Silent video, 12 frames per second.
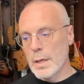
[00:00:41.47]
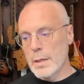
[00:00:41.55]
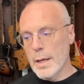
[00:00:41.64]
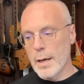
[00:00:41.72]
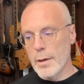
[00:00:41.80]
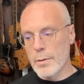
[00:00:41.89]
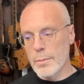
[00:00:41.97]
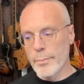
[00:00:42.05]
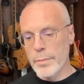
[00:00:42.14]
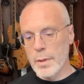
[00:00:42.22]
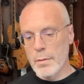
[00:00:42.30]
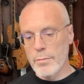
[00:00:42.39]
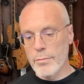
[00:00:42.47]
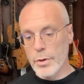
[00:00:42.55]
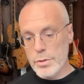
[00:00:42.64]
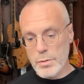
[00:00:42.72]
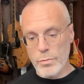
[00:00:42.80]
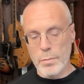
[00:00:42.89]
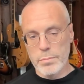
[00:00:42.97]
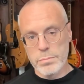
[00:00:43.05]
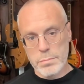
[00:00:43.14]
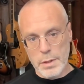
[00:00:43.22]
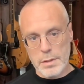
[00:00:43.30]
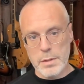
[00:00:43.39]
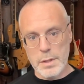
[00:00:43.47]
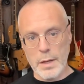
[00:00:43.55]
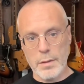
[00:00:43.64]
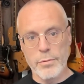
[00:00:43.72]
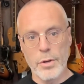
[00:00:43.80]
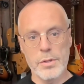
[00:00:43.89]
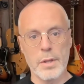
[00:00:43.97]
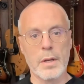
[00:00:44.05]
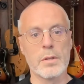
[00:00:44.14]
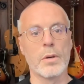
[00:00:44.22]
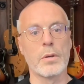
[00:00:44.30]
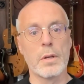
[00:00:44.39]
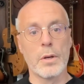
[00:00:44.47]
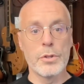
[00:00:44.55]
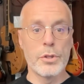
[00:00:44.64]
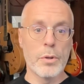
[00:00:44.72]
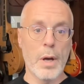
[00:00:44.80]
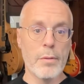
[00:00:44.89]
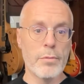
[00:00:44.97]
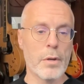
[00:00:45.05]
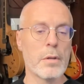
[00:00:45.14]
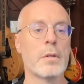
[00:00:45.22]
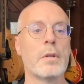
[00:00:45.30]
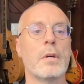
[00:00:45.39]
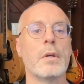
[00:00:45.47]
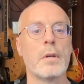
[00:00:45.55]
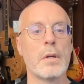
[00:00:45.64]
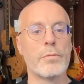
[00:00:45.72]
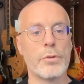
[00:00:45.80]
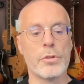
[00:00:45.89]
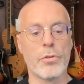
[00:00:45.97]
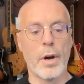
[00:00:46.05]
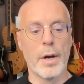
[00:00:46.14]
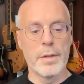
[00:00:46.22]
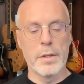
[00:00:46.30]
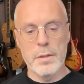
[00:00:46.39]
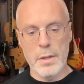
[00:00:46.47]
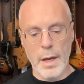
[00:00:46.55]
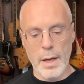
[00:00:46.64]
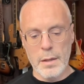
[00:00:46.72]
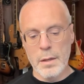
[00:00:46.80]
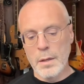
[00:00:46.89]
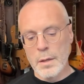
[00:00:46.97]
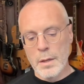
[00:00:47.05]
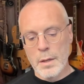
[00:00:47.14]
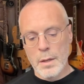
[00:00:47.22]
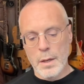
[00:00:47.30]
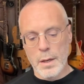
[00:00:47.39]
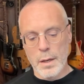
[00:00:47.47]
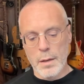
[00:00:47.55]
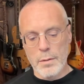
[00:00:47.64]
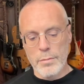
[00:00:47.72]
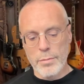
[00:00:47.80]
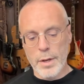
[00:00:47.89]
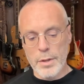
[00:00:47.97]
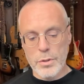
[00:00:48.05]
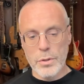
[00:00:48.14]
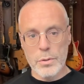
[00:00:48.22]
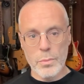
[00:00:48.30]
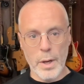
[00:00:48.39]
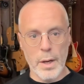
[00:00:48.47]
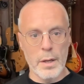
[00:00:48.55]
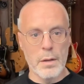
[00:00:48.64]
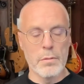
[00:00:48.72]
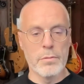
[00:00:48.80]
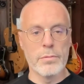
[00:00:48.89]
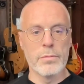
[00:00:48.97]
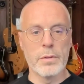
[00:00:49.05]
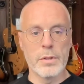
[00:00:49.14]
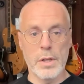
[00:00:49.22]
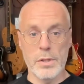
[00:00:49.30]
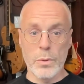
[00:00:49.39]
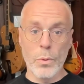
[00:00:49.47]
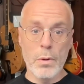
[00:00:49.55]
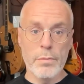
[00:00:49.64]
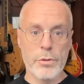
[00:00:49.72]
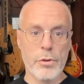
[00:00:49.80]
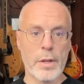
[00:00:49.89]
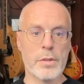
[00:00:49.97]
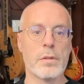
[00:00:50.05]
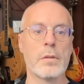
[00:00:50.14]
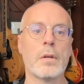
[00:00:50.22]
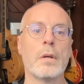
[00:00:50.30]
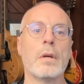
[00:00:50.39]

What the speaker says: Now, first of all, let's attack the first thing. So could you ever, if you tried today, find a good way of assessing all of the trends?